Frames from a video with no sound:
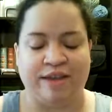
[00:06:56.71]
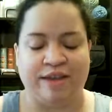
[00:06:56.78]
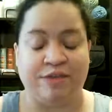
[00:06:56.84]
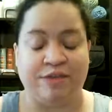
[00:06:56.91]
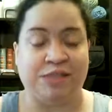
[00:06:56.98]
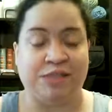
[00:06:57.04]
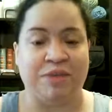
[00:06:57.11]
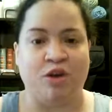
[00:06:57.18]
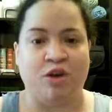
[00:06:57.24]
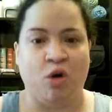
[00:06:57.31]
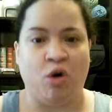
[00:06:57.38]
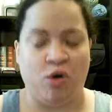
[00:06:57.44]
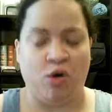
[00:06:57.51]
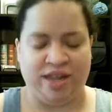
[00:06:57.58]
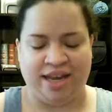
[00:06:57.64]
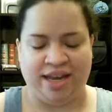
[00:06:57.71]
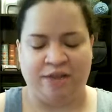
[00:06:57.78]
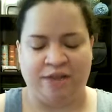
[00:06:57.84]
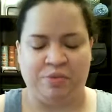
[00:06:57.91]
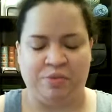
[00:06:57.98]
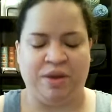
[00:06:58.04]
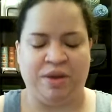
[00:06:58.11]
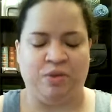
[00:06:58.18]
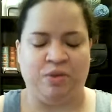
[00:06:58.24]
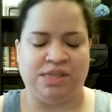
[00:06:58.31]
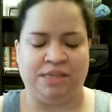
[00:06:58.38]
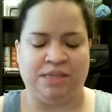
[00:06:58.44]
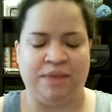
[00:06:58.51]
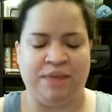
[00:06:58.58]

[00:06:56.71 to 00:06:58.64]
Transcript: and I reach my goal and then everybody wants